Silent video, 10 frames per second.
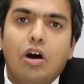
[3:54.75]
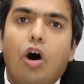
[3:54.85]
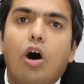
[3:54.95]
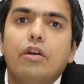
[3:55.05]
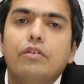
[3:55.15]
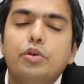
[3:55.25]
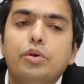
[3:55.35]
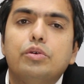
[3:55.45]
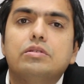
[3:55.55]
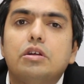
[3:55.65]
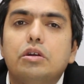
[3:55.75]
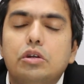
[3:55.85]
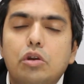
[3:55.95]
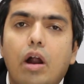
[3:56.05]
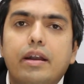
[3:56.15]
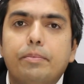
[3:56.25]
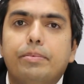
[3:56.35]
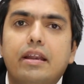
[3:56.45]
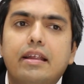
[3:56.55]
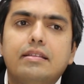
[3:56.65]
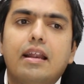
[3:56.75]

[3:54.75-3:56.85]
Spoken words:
or you use nortriptyline.